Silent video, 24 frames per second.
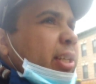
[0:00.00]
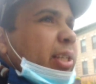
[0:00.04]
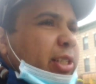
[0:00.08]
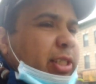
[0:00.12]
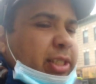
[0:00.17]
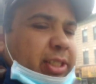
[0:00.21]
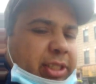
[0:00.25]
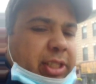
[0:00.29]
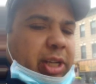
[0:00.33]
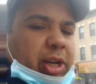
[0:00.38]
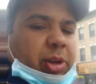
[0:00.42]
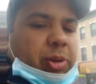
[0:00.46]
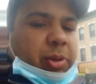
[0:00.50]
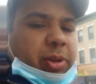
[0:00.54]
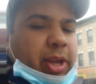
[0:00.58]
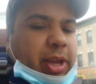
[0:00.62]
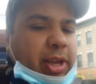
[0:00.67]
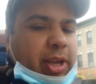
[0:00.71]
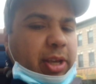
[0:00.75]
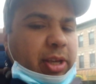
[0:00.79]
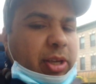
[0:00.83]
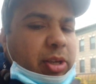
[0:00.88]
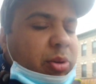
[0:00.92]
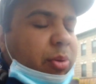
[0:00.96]
So
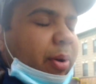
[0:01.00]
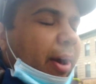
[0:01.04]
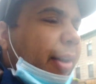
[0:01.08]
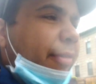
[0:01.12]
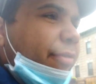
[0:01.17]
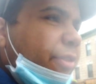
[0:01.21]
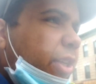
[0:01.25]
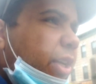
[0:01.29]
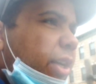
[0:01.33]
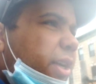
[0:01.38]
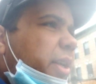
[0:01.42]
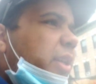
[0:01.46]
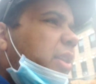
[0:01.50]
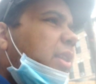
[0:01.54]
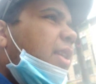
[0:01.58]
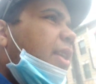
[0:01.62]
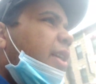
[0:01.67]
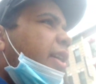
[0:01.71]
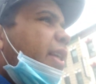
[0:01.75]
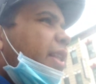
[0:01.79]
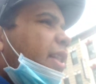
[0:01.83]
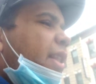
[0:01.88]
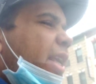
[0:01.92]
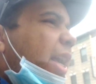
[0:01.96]
you have to
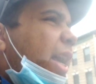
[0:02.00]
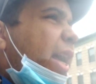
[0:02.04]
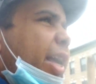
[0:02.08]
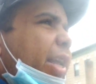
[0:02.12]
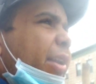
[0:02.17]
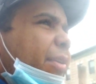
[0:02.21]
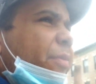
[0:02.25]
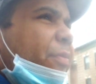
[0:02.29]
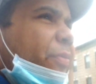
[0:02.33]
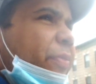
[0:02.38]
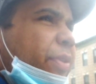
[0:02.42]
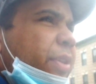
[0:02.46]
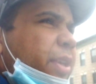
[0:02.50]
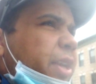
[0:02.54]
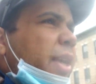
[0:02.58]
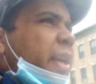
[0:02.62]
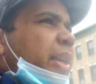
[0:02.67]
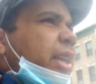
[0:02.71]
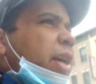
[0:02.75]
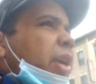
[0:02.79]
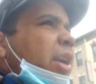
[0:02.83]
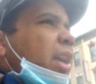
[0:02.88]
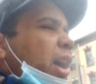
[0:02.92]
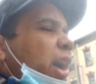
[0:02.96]
look at that.
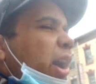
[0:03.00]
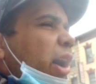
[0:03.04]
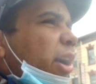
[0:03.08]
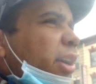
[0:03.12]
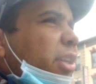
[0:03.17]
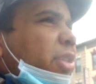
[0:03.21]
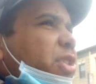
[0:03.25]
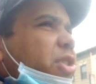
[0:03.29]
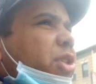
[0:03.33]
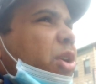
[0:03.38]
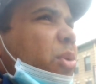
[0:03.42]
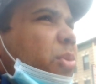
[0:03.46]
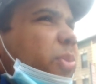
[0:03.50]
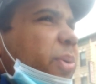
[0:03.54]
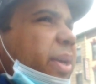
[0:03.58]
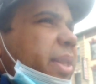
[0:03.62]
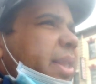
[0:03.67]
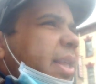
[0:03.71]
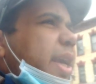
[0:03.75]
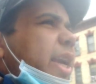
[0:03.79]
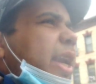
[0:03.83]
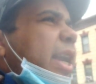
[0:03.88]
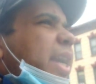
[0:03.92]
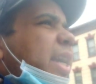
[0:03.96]
Also
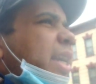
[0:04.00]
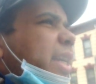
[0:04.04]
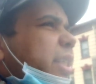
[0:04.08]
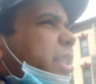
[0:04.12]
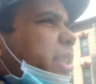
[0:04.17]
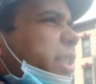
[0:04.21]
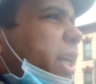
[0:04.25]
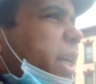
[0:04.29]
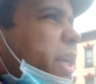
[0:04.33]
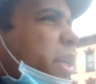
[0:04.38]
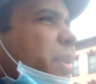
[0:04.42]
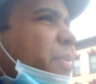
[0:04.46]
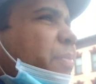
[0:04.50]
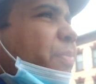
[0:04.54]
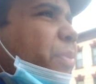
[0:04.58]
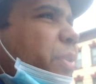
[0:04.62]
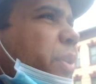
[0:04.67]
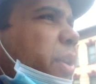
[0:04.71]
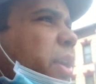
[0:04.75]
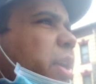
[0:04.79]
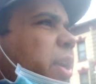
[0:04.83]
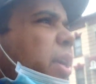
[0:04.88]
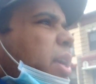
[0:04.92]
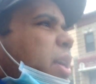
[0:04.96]
with age,
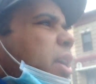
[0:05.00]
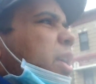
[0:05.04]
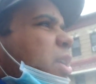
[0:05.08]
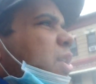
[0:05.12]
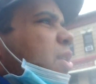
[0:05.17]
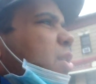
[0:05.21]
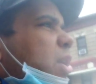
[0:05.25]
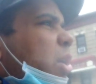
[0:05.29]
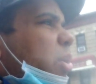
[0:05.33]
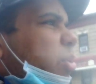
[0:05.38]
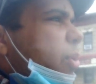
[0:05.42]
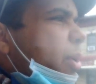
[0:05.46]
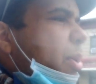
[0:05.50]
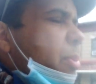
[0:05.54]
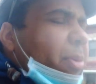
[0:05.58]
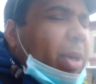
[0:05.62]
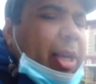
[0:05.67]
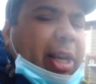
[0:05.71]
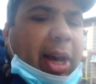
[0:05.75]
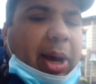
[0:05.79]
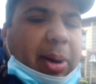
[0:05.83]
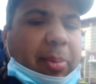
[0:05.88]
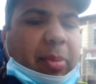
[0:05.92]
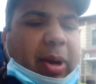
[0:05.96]
we
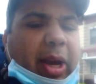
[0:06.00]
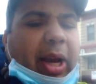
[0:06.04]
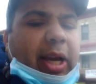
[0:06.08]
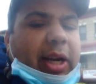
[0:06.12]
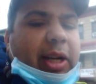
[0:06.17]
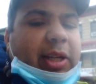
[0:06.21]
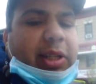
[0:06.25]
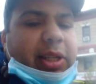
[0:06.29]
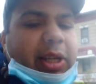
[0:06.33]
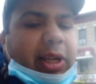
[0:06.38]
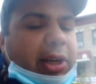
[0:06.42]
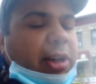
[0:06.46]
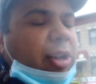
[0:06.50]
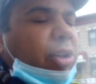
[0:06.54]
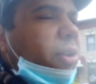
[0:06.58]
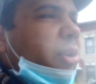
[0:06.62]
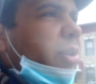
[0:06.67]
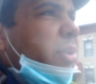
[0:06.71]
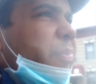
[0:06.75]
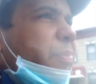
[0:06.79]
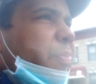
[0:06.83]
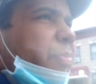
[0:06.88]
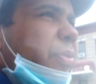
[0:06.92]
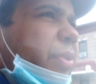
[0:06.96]
become
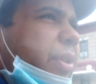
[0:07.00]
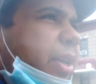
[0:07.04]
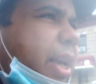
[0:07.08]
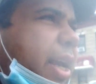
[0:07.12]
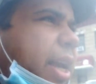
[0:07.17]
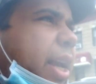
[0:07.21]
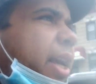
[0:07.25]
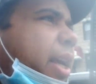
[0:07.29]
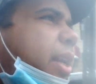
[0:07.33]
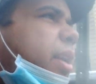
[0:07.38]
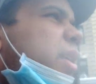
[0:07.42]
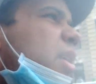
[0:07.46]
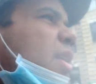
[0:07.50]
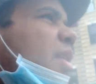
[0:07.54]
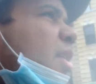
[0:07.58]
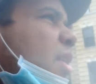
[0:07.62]
analytical, and